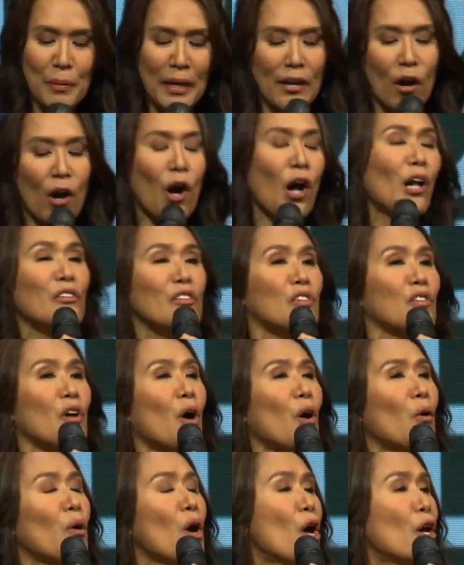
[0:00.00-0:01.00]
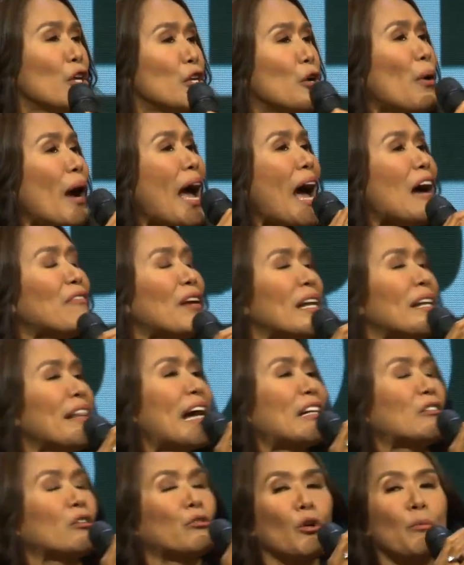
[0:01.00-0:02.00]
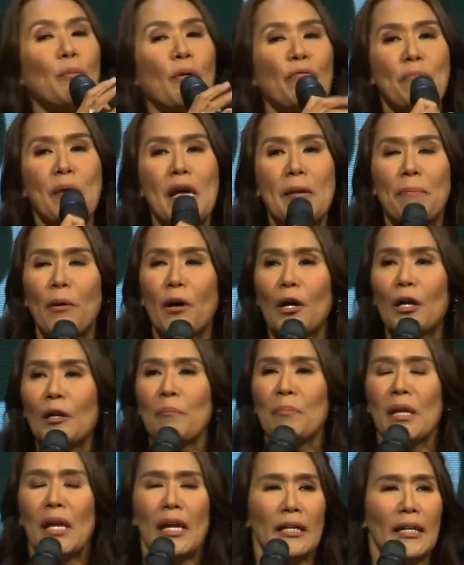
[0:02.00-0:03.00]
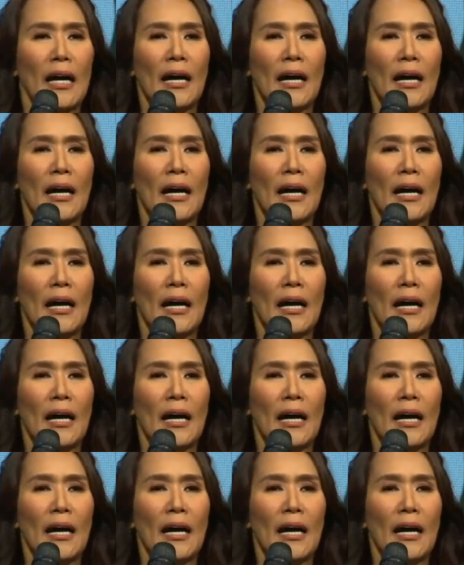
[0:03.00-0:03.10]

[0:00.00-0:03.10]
But also you have in that group of people,